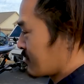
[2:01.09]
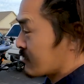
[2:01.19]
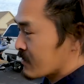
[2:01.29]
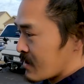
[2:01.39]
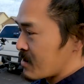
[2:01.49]
there
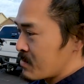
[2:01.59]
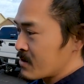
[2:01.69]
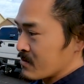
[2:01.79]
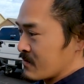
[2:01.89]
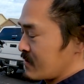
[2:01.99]
was a lot of
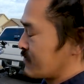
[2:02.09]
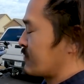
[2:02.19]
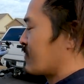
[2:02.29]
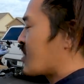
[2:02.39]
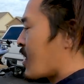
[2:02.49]
boats this
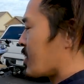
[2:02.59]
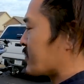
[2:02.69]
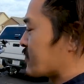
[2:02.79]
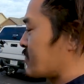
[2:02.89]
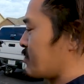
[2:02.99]

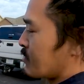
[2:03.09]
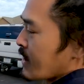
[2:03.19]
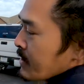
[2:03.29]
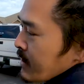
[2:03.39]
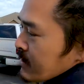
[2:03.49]
color scheme. But
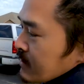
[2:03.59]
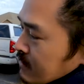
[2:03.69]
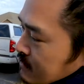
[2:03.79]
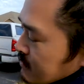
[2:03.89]
I like it.